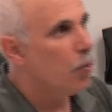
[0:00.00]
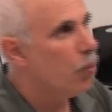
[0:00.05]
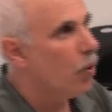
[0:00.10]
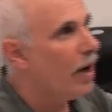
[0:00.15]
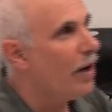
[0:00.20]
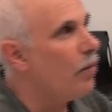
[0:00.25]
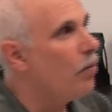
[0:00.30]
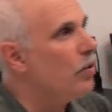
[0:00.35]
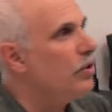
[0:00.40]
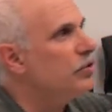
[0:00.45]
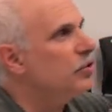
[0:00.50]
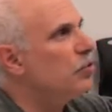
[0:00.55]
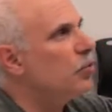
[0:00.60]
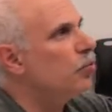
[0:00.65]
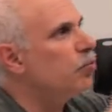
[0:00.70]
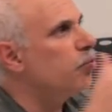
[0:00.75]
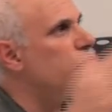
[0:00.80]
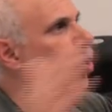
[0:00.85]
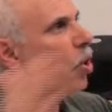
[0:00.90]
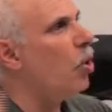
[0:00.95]
What was the
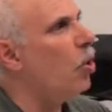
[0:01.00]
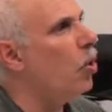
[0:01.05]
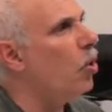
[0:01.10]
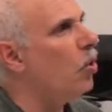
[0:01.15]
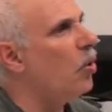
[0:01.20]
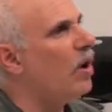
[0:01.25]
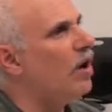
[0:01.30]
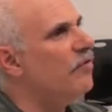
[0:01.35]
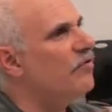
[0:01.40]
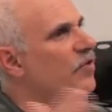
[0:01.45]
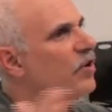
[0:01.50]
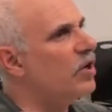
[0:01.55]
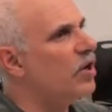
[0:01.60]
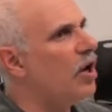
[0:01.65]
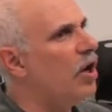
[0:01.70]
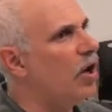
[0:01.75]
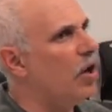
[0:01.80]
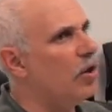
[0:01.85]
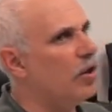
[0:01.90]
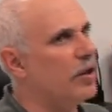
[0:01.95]
role of the
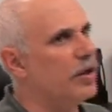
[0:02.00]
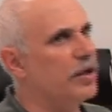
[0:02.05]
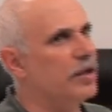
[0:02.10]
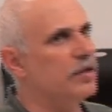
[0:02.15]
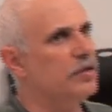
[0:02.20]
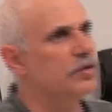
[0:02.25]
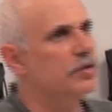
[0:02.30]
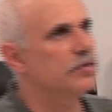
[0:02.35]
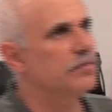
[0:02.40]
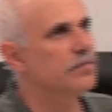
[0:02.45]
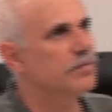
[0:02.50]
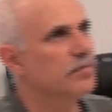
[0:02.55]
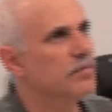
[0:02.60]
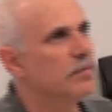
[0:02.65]
colonies?